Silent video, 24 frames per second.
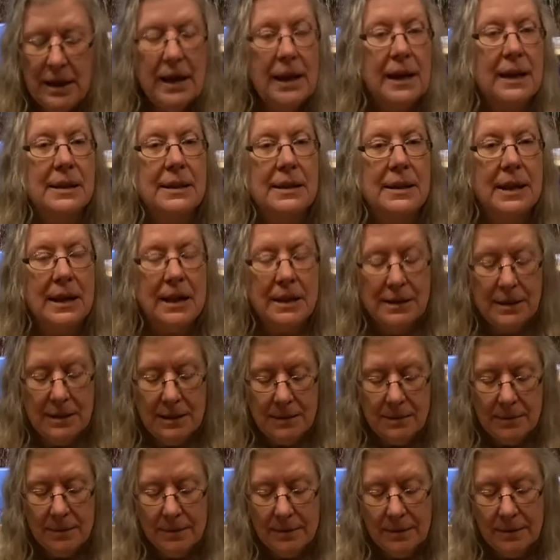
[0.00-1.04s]
antenna.
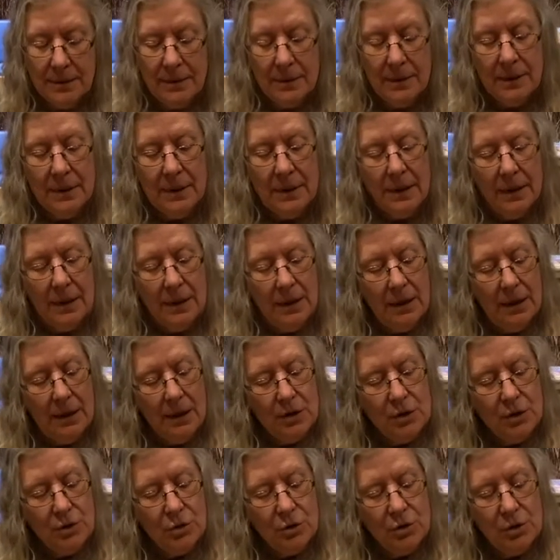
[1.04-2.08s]
And
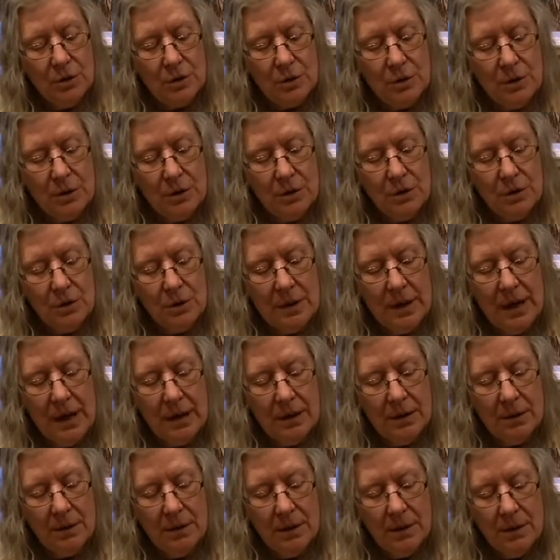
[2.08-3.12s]
you're just going to do that
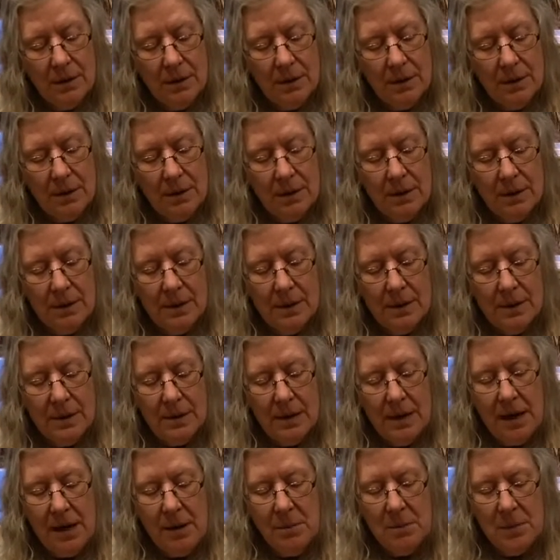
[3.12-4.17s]

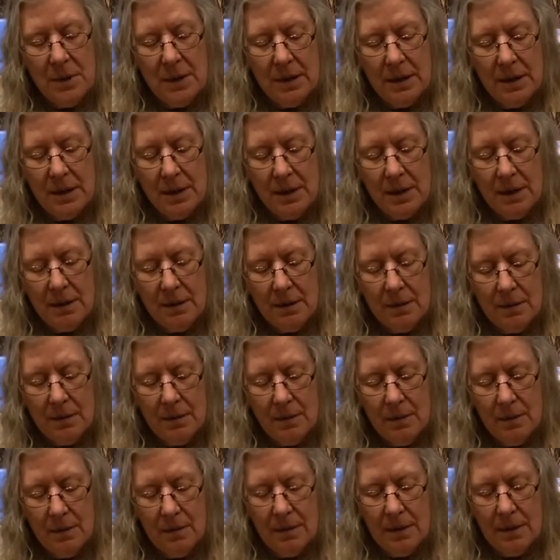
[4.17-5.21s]
same thing
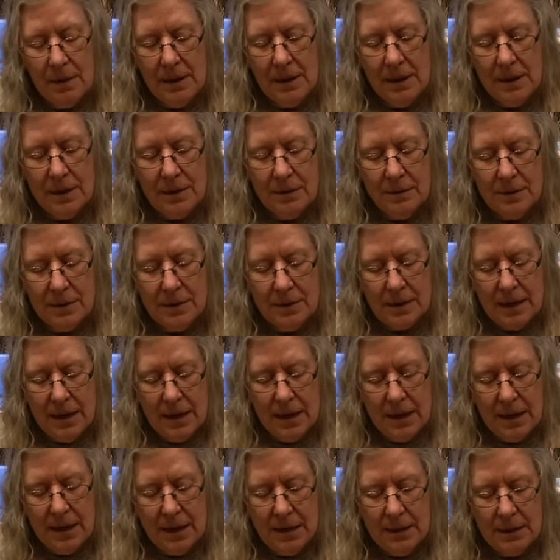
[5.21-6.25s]
on the other
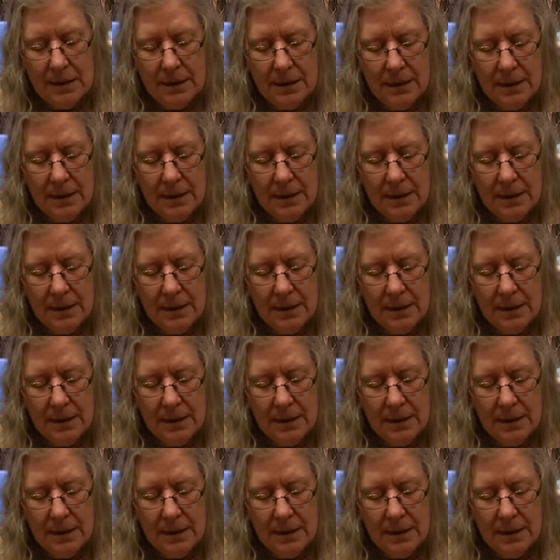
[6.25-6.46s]
side.